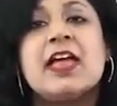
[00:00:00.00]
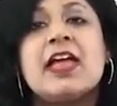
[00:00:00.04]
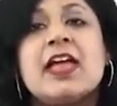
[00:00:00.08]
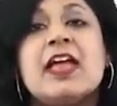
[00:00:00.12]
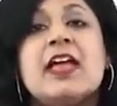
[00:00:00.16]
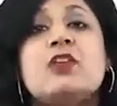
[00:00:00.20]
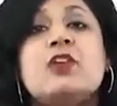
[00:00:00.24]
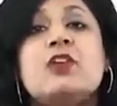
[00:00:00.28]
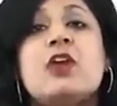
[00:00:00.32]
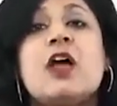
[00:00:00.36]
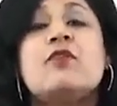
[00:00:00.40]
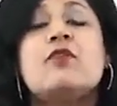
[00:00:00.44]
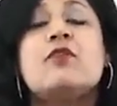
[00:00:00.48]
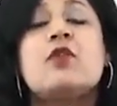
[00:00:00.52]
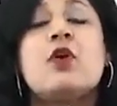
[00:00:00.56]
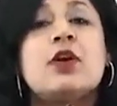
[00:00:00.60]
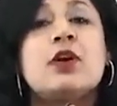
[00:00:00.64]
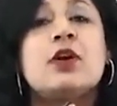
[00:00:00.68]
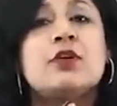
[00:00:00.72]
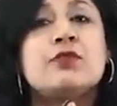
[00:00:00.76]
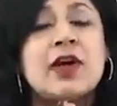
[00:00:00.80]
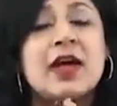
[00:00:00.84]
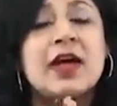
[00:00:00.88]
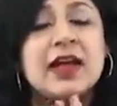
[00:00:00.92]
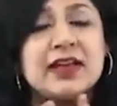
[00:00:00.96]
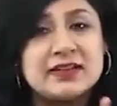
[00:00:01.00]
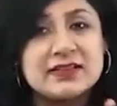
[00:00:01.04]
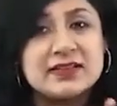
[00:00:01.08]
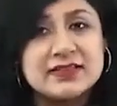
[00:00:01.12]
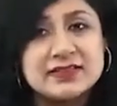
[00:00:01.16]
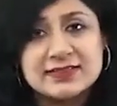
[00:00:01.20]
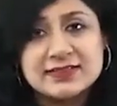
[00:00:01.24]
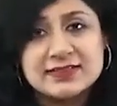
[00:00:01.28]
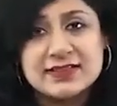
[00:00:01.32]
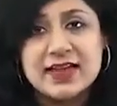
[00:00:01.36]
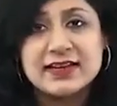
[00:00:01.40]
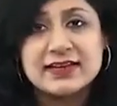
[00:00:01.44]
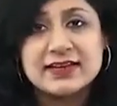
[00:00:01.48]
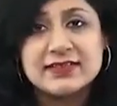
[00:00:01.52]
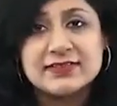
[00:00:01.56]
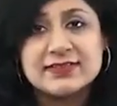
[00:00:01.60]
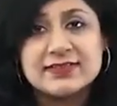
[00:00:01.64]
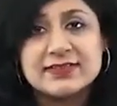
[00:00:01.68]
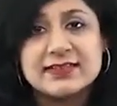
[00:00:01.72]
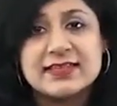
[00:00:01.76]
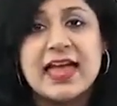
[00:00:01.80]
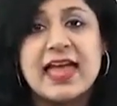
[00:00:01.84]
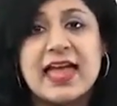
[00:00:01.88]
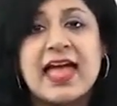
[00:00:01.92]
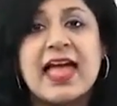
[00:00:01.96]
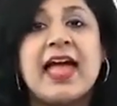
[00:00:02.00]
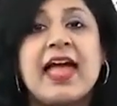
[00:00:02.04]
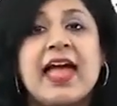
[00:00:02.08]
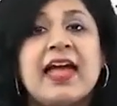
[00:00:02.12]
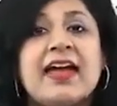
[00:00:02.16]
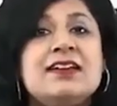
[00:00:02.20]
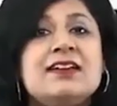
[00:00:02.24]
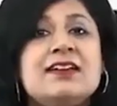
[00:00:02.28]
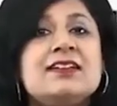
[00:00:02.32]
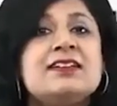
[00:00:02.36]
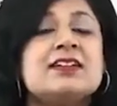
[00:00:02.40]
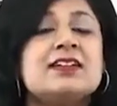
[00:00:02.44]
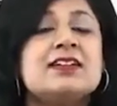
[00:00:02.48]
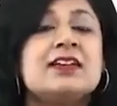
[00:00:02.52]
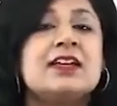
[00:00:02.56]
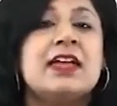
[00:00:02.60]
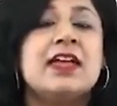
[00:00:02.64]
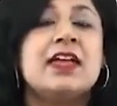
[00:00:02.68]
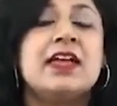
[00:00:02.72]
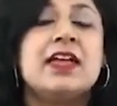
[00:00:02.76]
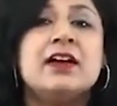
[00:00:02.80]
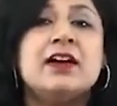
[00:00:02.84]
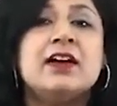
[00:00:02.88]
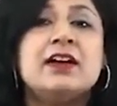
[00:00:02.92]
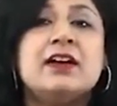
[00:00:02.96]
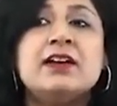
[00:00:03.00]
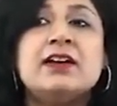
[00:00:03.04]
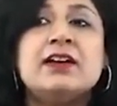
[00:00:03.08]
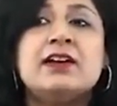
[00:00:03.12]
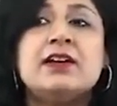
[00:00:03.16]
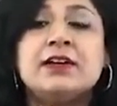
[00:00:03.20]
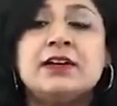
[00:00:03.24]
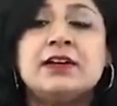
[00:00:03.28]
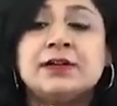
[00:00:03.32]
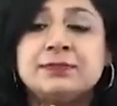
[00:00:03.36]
Here you have a lot of iris signs, and here